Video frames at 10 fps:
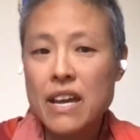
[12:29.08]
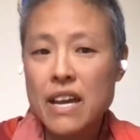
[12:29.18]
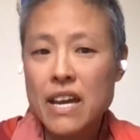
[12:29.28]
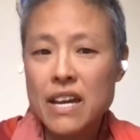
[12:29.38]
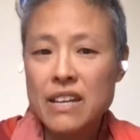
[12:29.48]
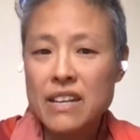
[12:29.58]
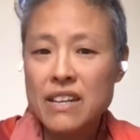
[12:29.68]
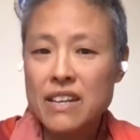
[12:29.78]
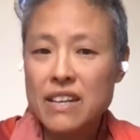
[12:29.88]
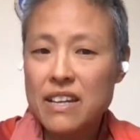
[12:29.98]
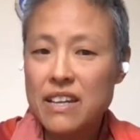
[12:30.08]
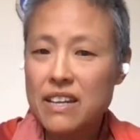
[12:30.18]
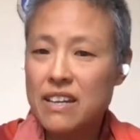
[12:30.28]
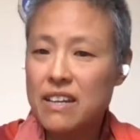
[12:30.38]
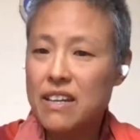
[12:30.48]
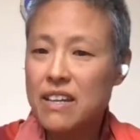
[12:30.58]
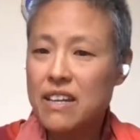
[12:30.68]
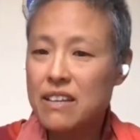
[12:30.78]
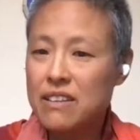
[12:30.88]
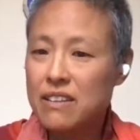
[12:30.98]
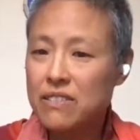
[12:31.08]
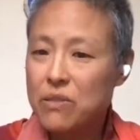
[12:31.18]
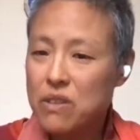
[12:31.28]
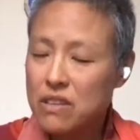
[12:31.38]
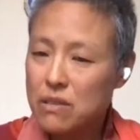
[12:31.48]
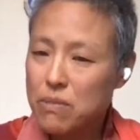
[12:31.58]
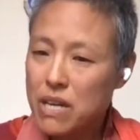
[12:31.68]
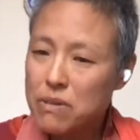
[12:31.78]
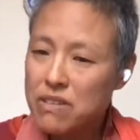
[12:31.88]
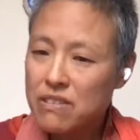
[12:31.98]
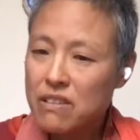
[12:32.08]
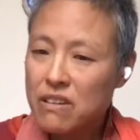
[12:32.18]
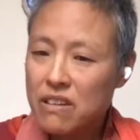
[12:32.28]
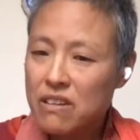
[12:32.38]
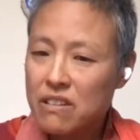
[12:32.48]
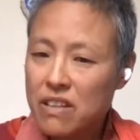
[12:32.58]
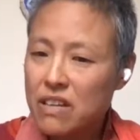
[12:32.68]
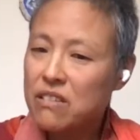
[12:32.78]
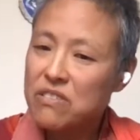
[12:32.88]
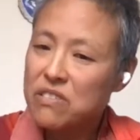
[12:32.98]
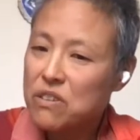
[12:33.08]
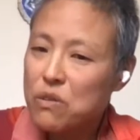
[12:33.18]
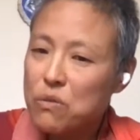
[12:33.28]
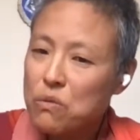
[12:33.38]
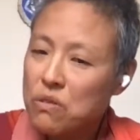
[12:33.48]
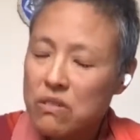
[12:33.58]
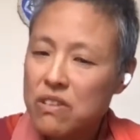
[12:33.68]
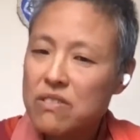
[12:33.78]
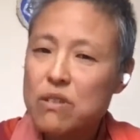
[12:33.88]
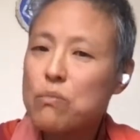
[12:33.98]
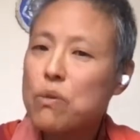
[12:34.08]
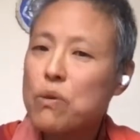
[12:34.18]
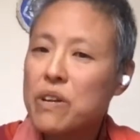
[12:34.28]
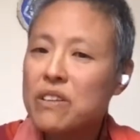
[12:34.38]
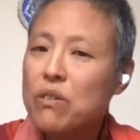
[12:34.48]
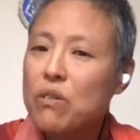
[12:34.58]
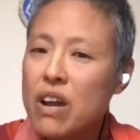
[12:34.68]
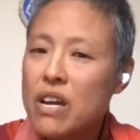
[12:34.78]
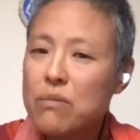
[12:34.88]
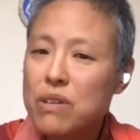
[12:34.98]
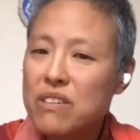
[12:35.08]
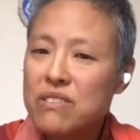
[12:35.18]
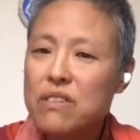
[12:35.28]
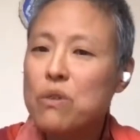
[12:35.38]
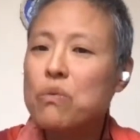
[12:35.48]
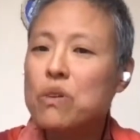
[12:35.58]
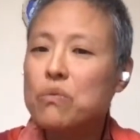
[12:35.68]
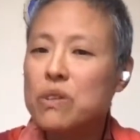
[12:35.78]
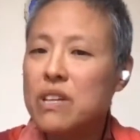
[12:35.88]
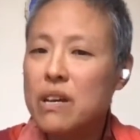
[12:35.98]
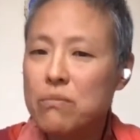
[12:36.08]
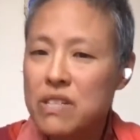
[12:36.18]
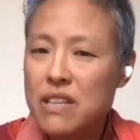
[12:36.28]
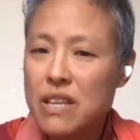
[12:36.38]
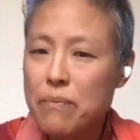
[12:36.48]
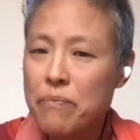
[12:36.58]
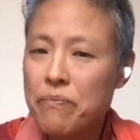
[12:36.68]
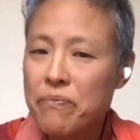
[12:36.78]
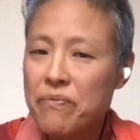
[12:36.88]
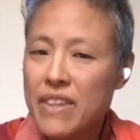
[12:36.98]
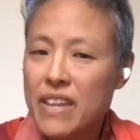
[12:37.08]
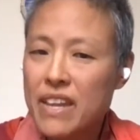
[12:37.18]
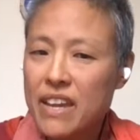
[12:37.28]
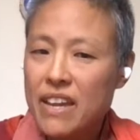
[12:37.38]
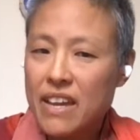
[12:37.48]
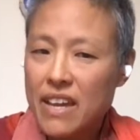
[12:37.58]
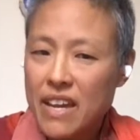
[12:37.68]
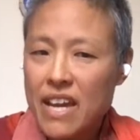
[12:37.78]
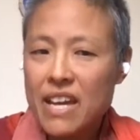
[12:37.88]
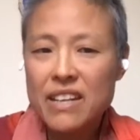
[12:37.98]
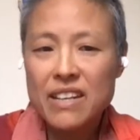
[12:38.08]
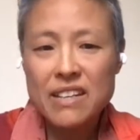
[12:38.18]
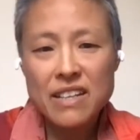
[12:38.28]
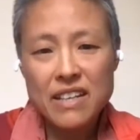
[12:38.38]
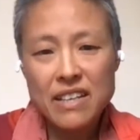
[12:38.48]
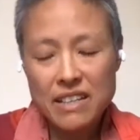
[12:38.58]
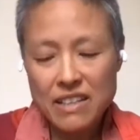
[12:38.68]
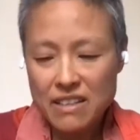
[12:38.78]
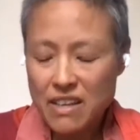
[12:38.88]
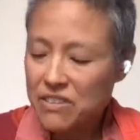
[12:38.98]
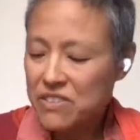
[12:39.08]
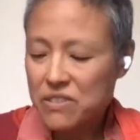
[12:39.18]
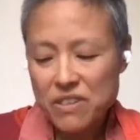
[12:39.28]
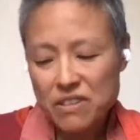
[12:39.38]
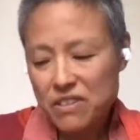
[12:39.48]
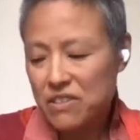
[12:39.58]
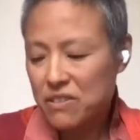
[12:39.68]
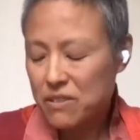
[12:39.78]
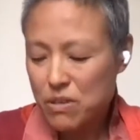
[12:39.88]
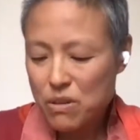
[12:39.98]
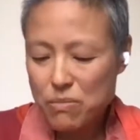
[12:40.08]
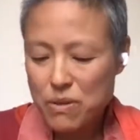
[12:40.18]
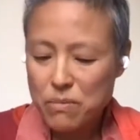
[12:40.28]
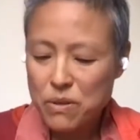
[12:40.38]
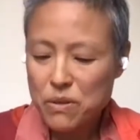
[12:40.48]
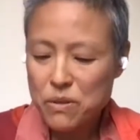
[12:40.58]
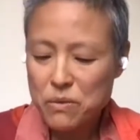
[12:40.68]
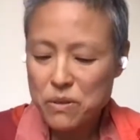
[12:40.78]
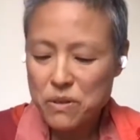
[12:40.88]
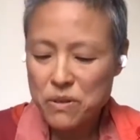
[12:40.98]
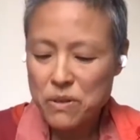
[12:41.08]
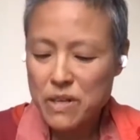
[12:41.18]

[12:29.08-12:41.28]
And so the babies learn that there's no point in crying because no one will come to them. And I also talked to some other people who were